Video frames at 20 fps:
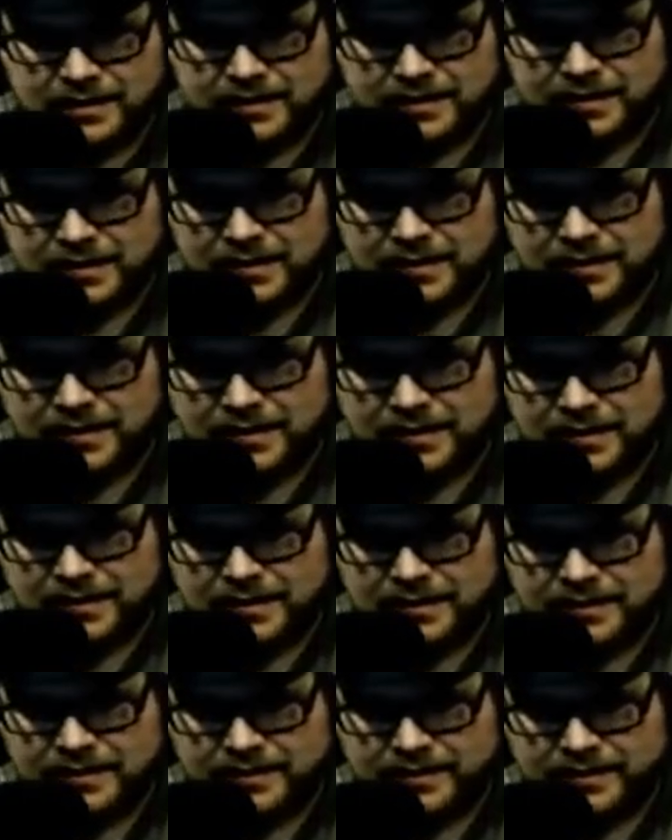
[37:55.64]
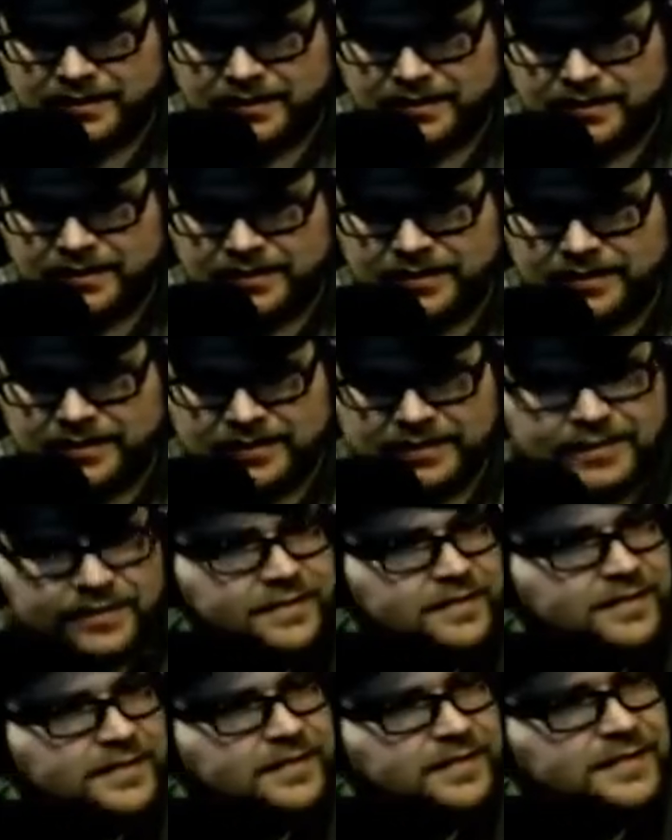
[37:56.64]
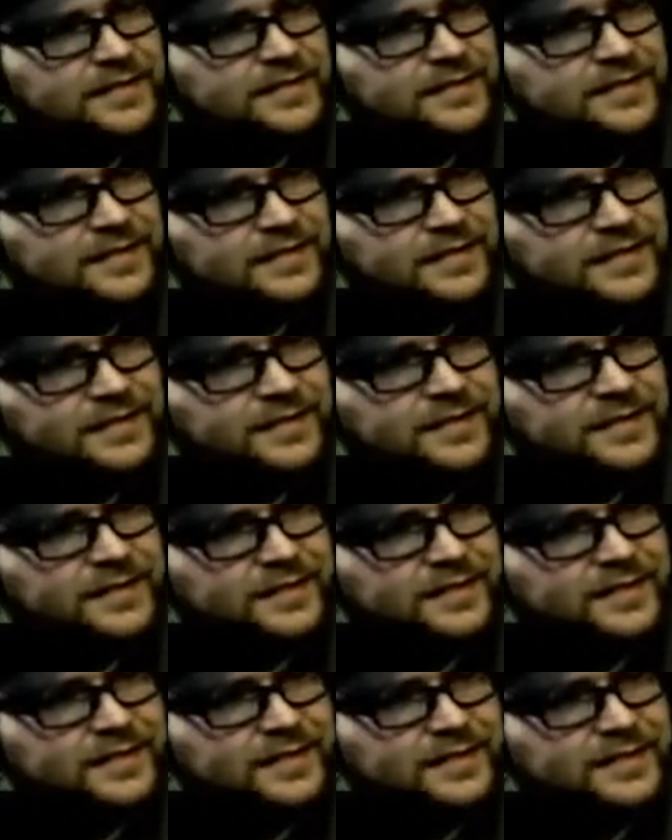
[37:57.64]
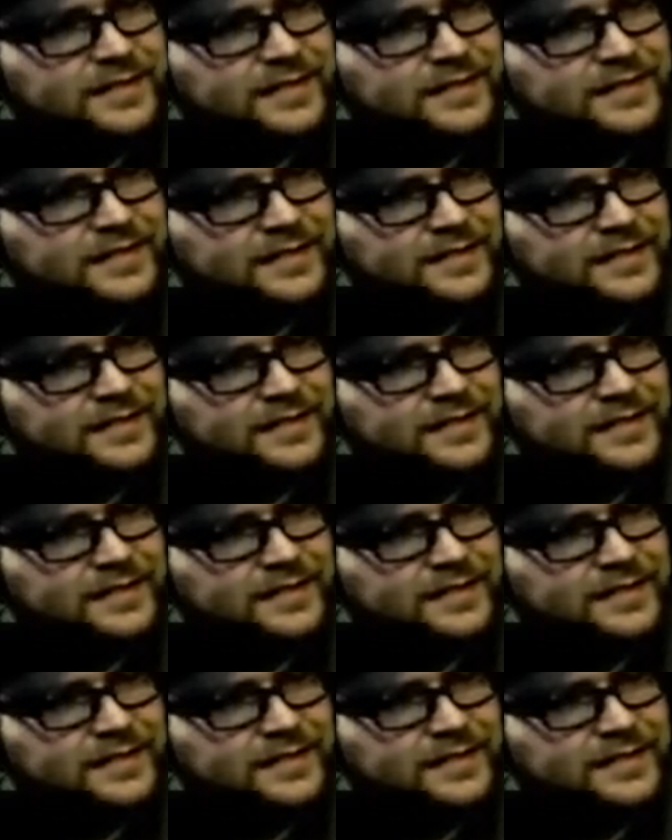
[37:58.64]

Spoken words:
This person isn't speaking.